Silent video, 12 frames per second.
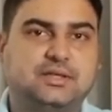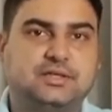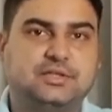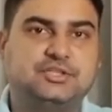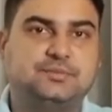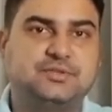
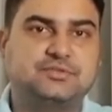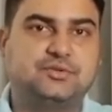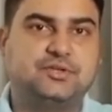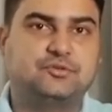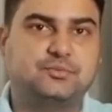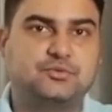ship is
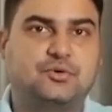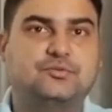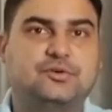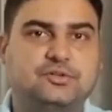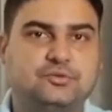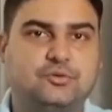going from salt
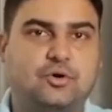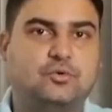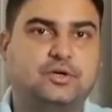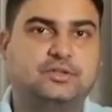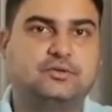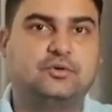water to dock
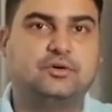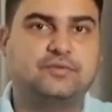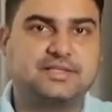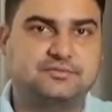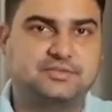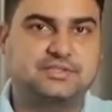water or
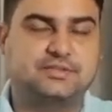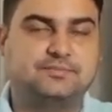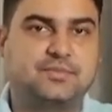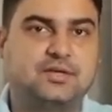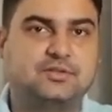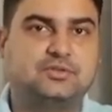vice versa,
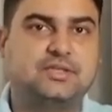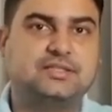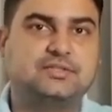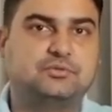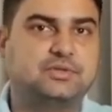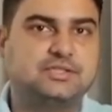so that
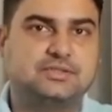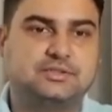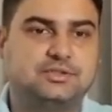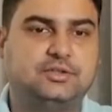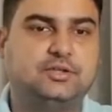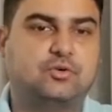is known as
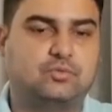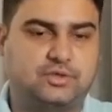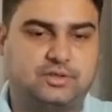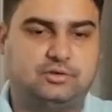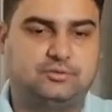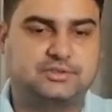the dock water
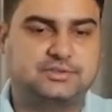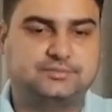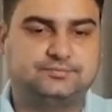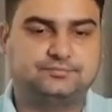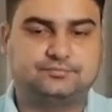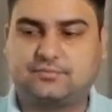allowance.
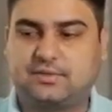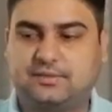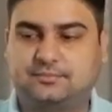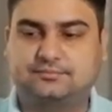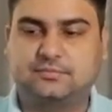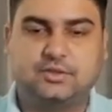Okay.
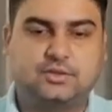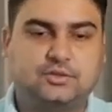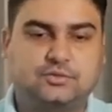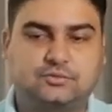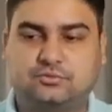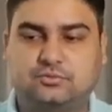
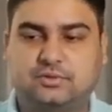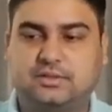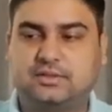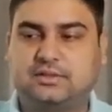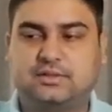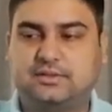So to
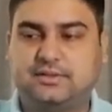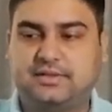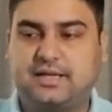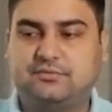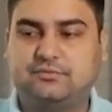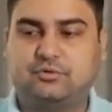
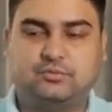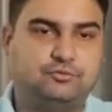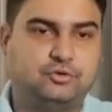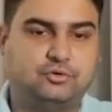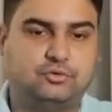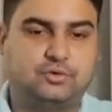derive the formula
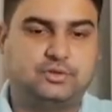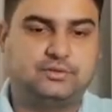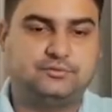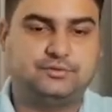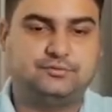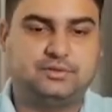for dock water,
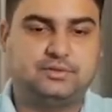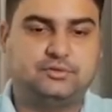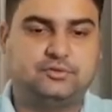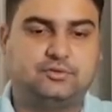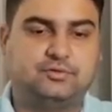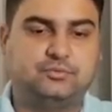we will
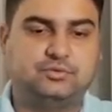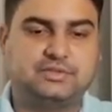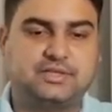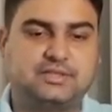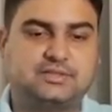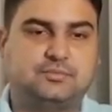draw one more
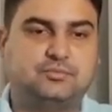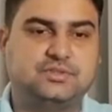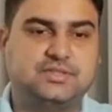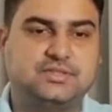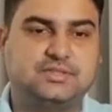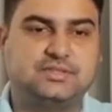sketch. Suppose
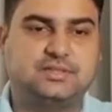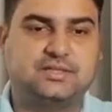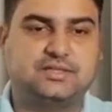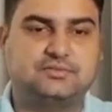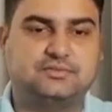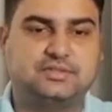this is the
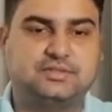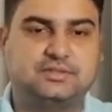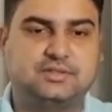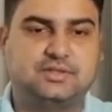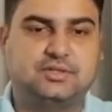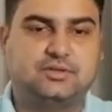transverse
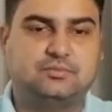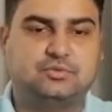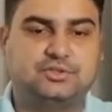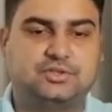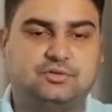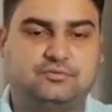
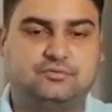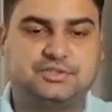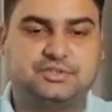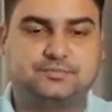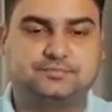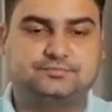portion of one ship.